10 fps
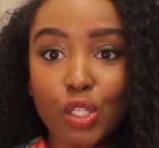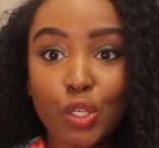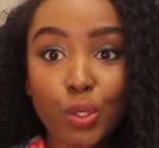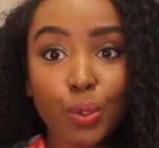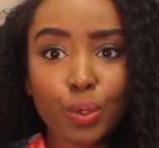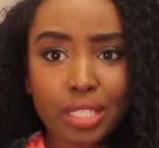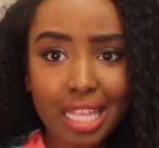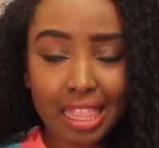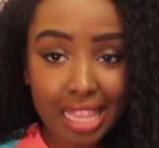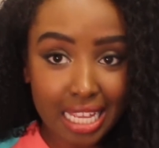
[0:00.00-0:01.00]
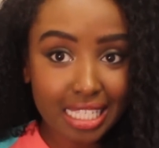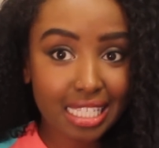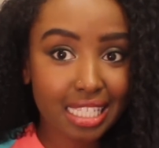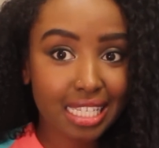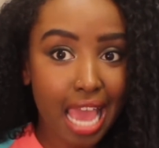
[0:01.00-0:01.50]
use
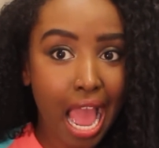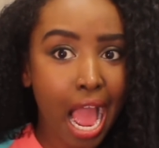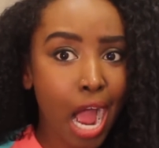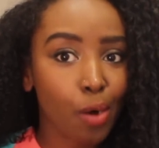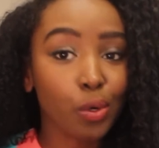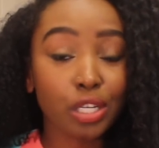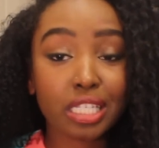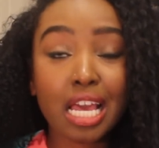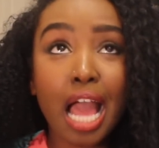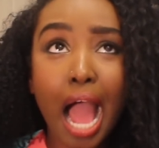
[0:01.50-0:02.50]
less towels.